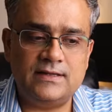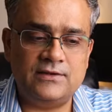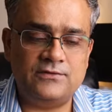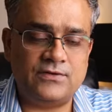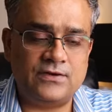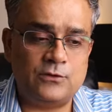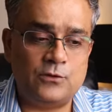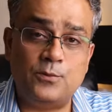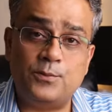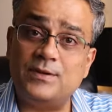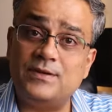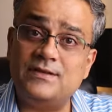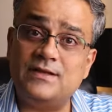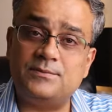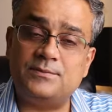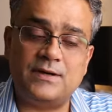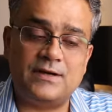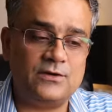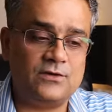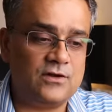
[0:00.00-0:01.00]
If I open
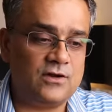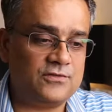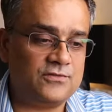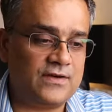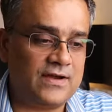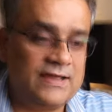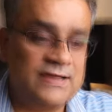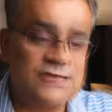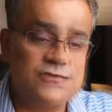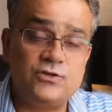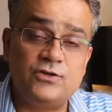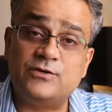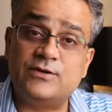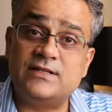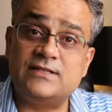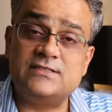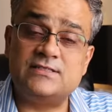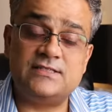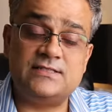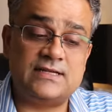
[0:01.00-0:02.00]
that particular file, so you
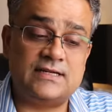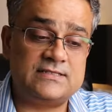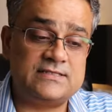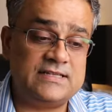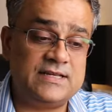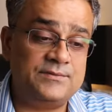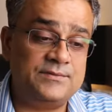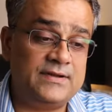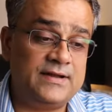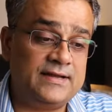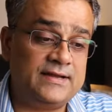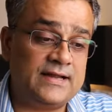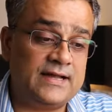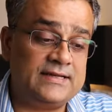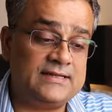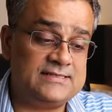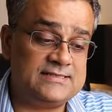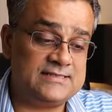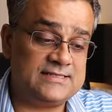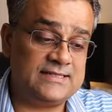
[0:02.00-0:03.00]
can see that same data
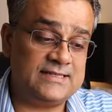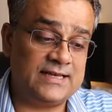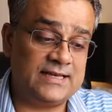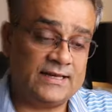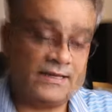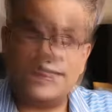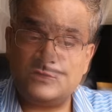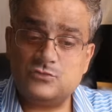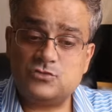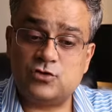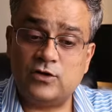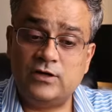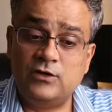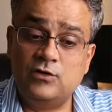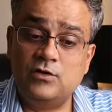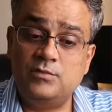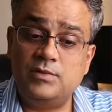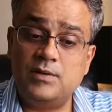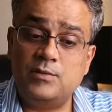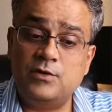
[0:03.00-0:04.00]
is here. So you
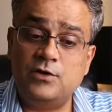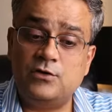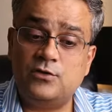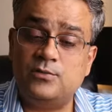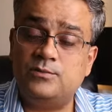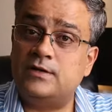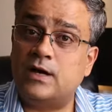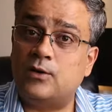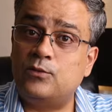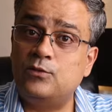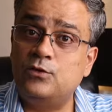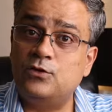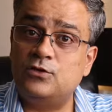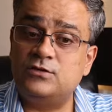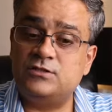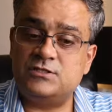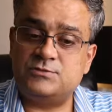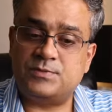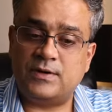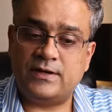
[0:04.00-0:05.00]
will be able to download
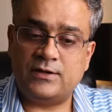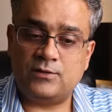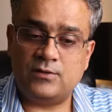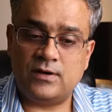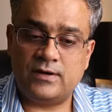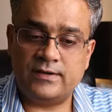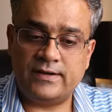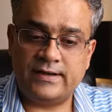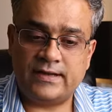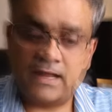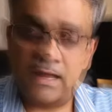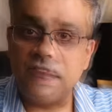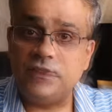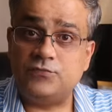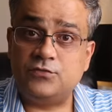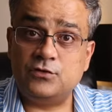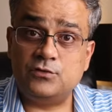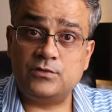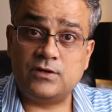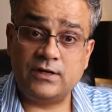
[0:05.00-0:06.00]
this particular data.
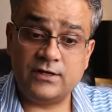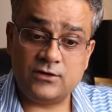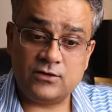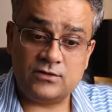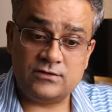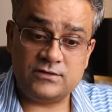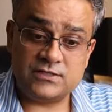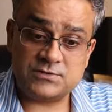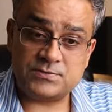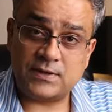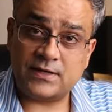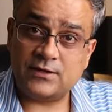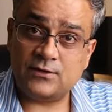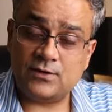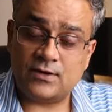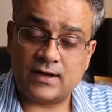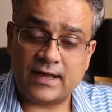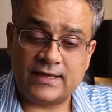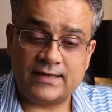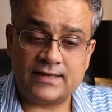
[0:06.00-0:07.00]
If you click on this
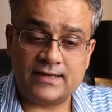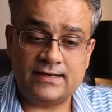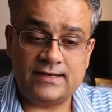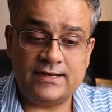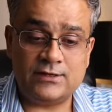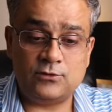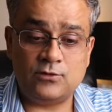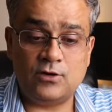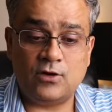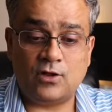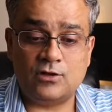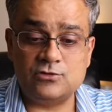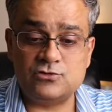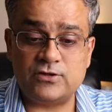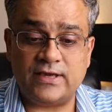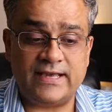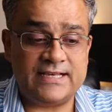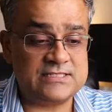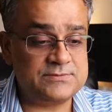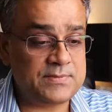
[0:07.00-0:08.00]
particular icon, it will also
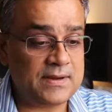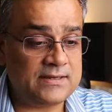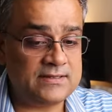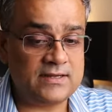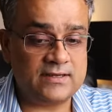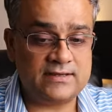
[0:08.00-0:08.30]
expand the